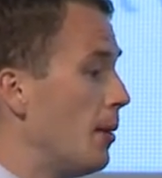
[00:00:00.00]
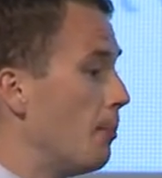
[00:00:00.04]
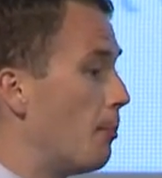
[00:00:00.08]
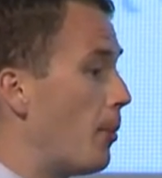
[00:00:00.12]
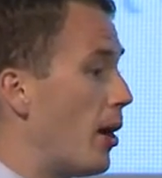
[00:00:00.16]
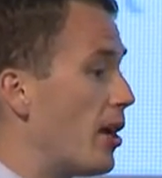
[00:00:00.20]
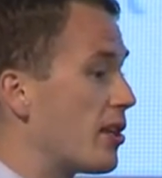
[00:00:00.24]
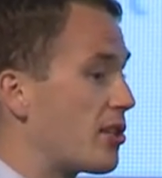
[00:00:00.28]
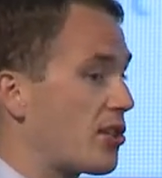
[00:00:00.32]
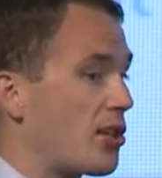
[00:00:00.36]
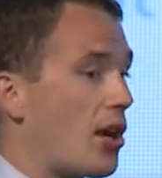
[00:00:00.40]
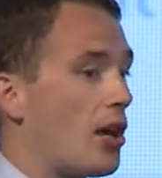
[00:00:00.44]

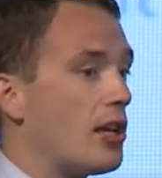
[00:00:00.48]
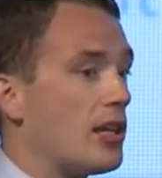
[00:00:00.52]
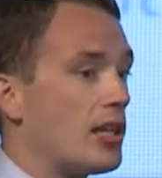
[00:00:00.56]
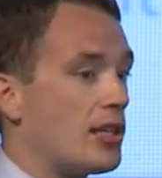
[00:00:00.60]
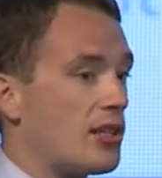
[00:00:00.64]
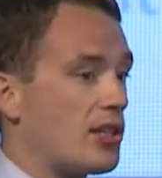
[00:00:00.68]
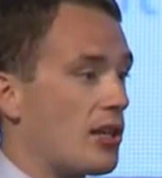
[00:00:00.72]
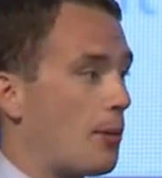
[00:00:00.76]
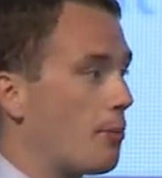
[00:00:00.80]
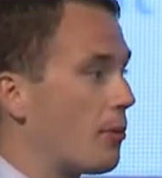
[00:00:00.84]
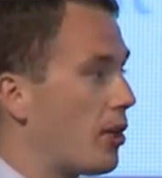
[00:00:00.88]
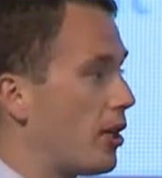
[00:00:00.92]
But it's certainly
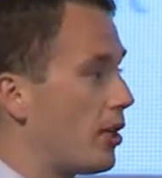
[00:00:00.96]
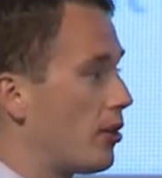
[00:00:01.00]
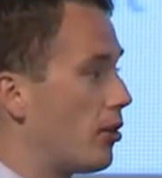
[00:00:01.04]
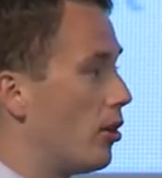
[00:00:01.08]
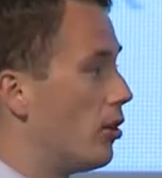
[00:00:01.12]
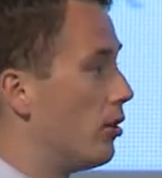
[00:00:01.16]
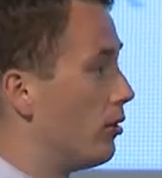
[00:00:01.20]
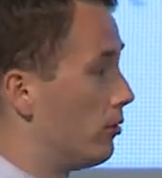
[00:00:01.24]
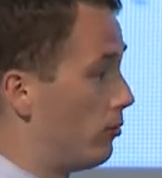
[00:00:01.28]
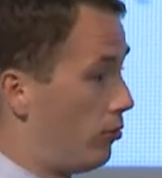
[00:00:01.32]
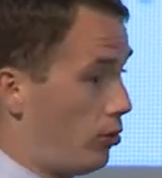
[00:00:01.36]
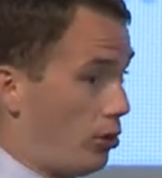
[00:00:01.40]
something
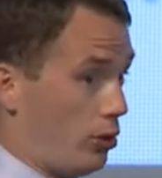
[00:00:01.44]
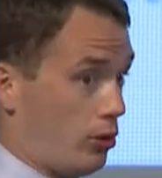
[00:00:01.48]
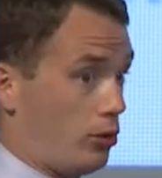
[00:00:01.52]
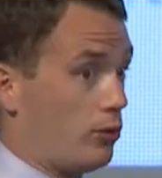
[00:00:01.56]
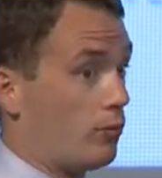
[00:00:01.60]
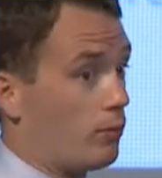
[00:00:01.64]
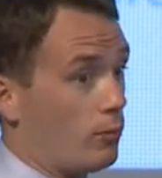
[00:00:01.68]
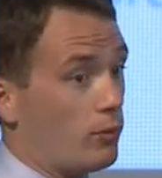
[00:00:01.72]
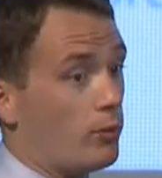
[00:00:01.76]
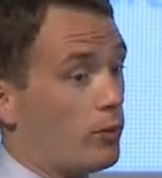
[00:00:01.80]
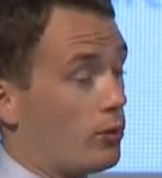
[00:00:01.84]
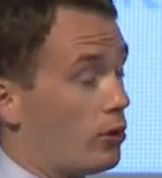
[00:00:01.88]
that
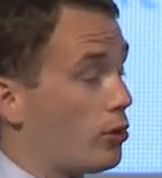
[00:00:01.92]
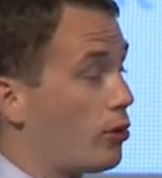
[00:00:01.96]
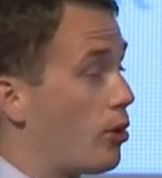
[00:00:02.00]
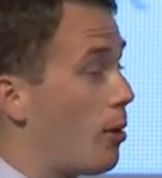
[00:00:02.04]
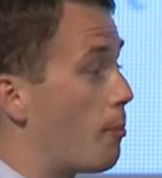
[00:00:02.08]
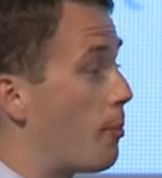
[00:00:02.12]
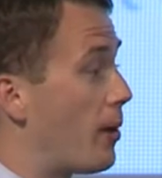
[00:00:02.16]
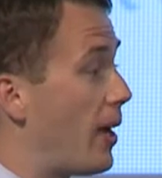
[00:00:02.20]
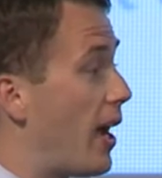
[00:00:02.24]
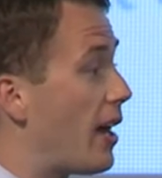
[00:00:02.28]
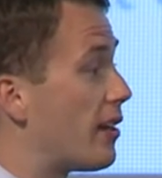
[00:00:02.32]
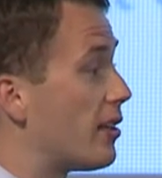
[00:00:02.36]

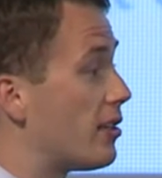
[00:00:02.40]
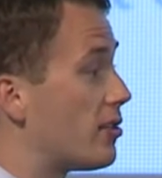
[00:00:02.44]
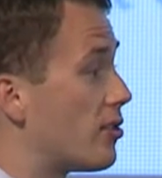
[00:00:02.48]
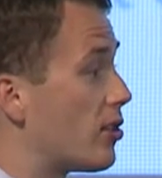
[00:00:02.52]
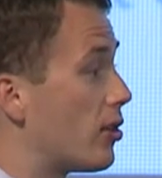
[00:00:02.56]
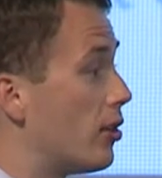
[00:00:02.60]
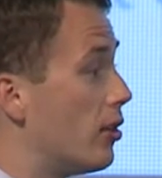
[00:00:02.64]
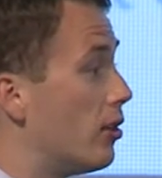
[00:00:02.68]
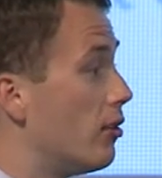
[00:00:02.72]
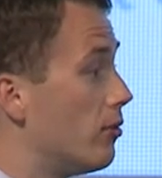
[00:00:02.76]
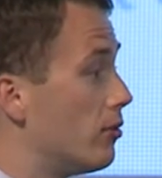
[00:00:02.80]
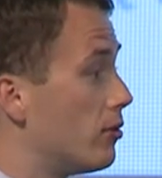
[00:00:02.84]
could be added
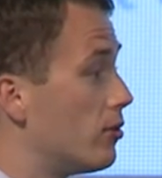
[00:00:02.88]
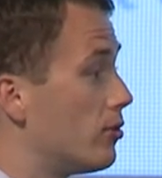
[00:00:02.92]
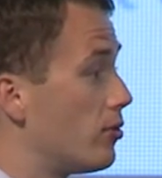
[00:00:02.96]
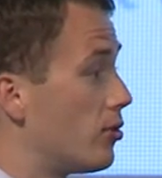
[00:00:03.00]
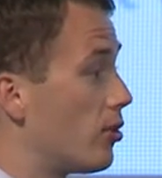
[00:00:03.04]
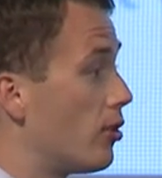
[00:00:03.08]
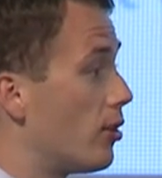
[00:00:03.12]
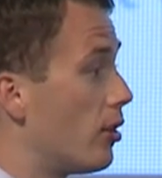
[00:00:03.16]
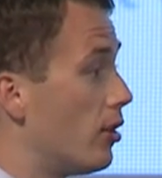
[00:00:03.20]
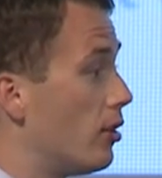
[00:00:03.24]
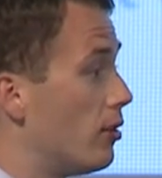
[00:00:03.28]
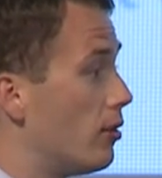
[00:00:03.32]
to
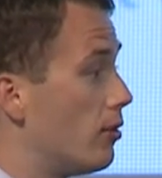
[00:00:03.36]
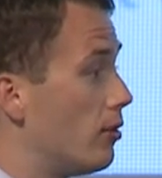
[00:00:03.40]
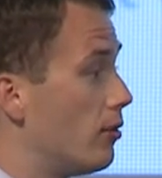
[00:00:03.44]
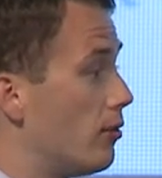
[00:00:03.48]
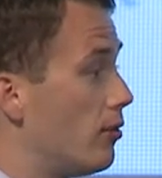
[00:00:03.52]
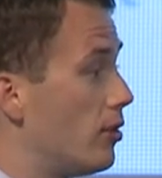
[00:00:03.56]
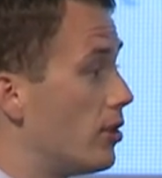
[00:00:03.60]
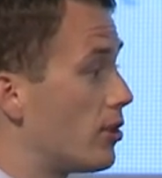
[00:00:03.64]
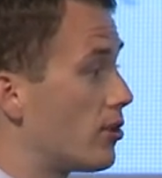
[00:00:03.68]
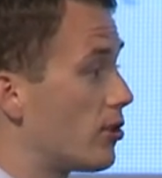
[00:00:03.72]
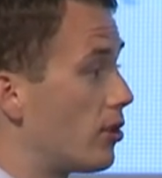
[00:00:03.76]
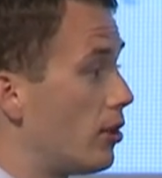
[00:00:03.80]

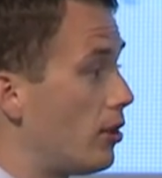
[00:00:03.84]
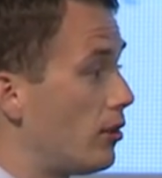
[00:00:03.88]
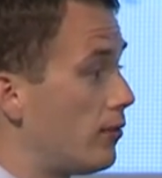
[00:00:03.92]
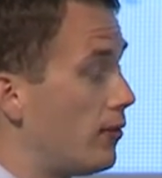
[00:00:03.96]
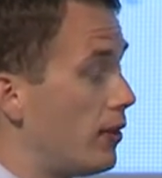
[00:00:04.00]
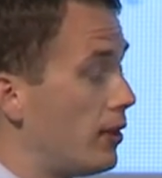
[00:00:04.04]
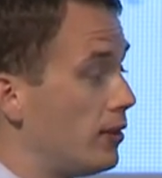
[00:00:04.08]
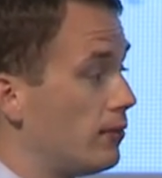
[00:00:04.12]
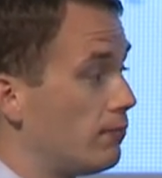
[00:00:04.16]
this survey.